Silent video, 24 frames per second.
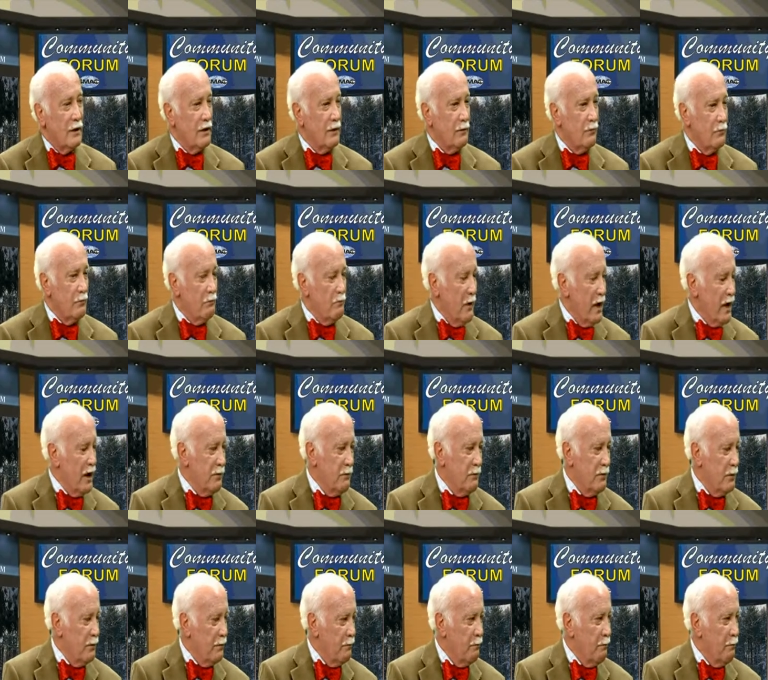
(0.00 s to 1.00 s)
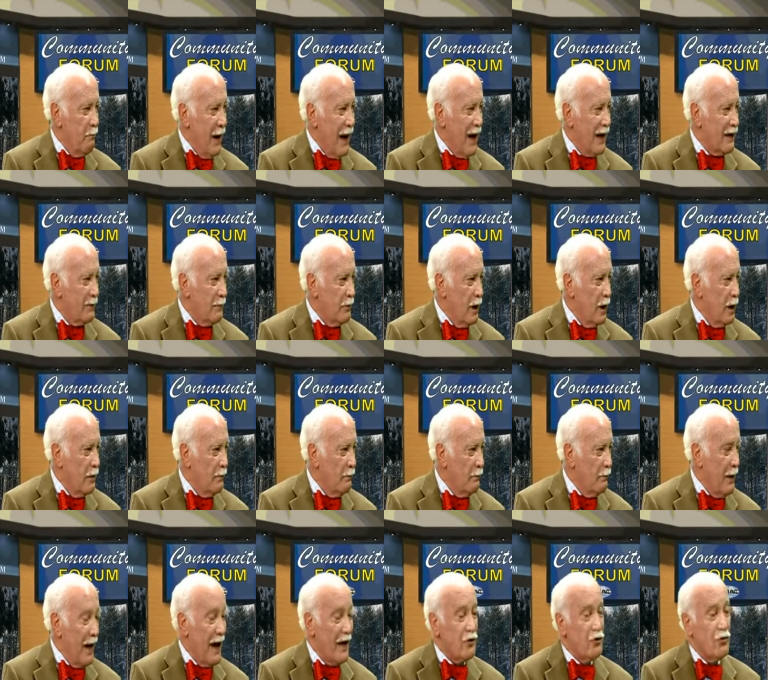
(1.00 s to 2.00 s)
may back
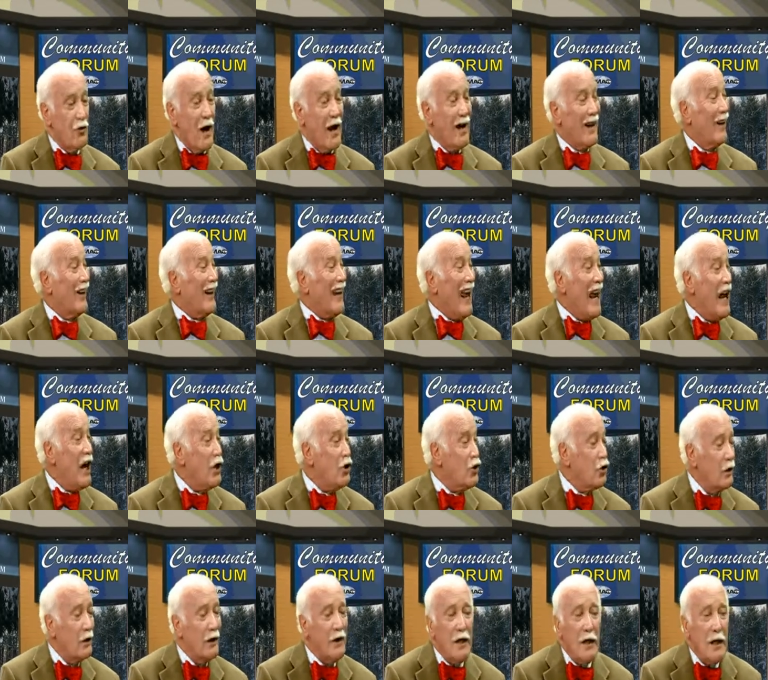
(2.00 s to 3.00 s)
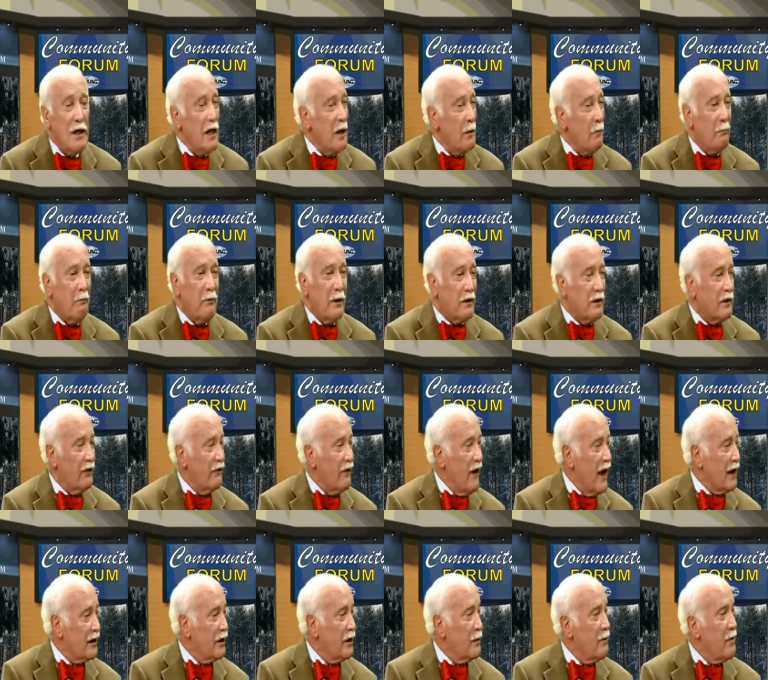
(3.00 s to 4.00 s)
backtrack occasionally, but the
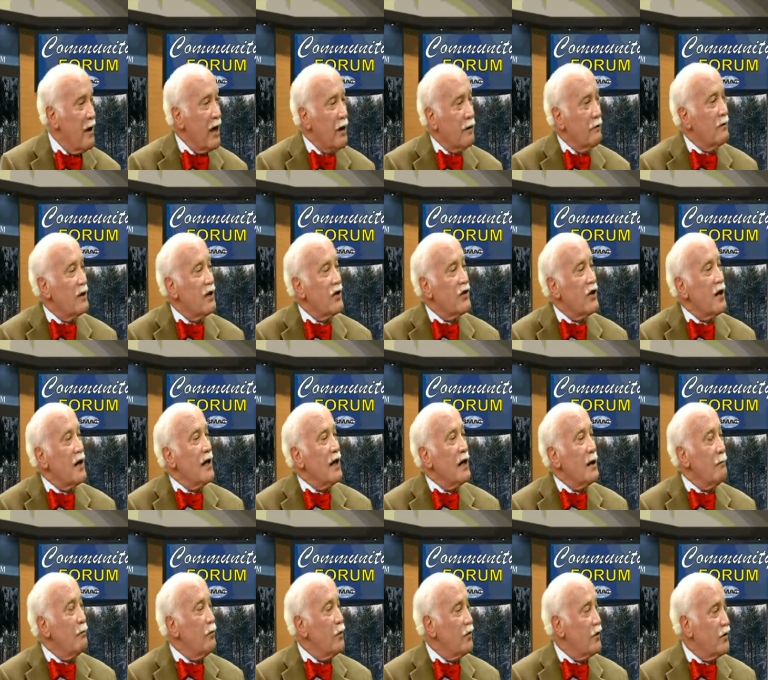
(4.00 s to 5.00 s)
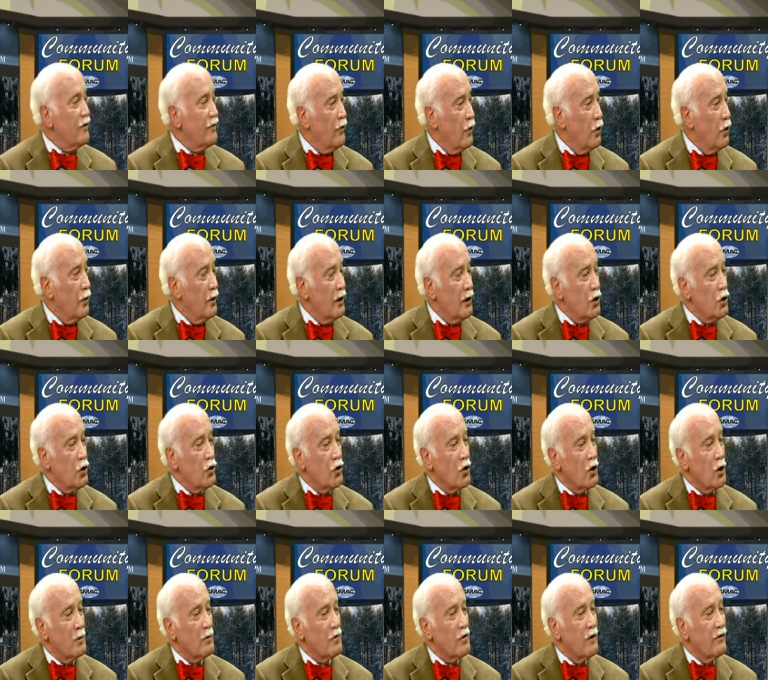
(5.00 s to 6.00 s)
fact of the matter is, it moves forward in
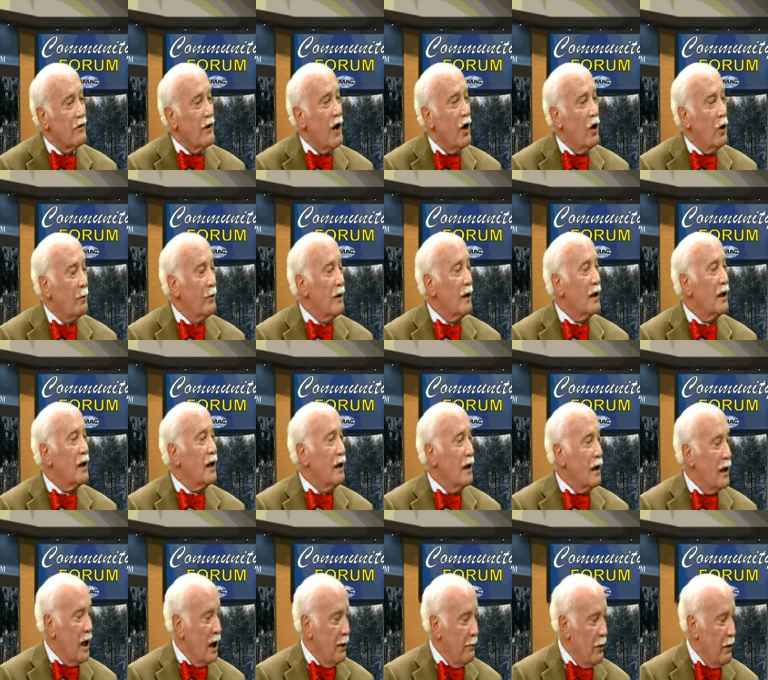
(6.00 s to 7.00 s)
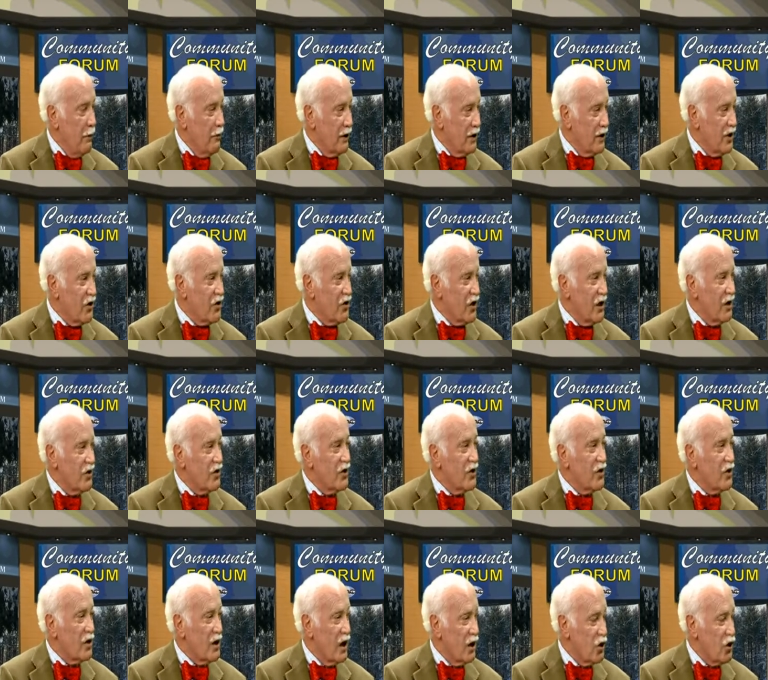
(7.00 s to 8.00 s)
terms of helping American
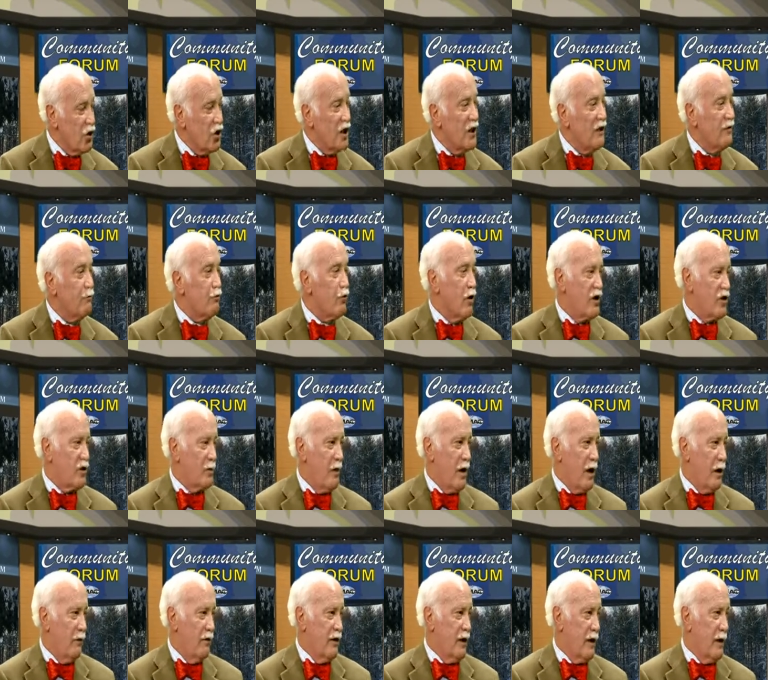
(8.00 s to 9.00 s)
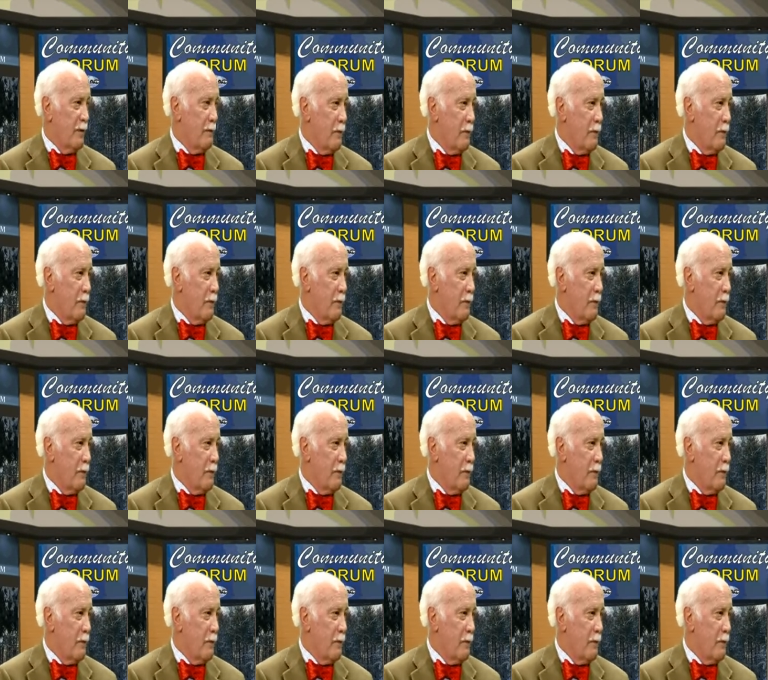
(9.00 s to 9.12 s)
citizens achieve prosperity.